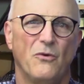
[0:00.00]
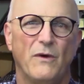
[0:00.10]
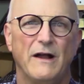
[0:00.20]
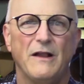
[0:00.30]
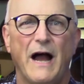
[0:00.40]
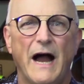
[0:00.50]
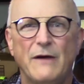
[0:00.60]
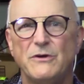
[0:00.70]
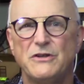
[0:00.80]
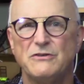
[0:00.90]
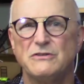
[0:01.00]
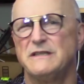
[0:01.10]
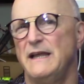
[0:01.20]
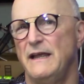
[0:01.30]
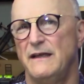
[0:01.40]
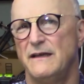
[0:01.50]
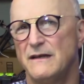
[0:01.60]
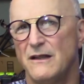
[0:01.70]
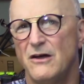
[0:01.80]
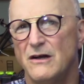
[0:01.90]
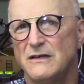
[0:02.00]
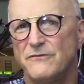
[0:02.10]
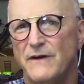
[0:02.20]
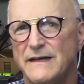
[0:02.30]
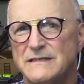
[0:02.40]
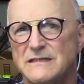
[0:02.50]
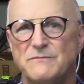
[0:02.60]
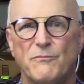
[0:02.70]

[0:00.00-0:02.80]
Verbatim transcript: Well, I would use the Analog Devices